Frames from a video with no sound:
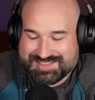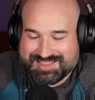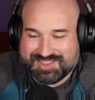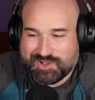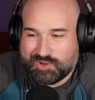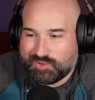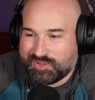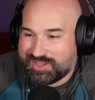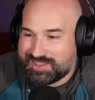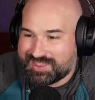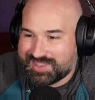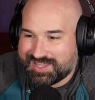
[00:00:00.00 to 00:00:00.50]
The
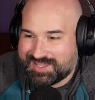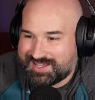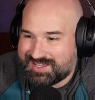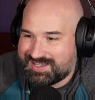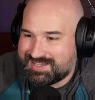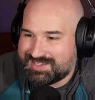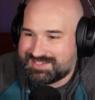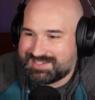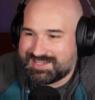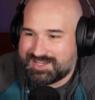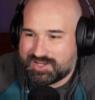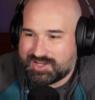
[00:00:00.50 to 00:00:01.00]
only thing
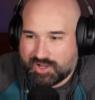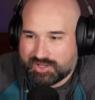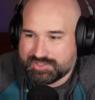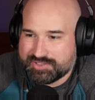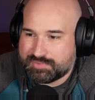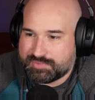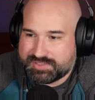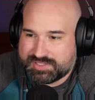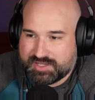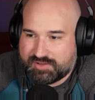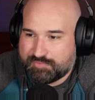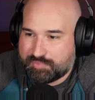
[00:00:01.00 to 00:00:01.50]
is he calls
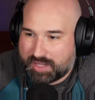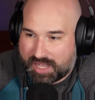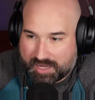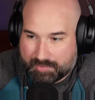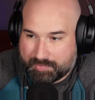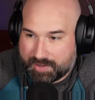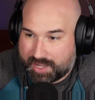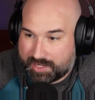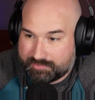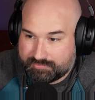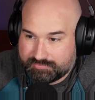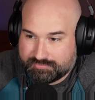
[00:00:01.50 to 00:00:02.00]
himself
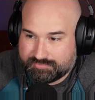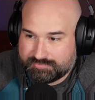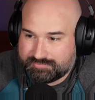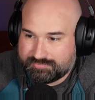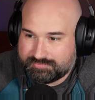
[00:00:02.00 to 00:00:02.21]
Black Bat,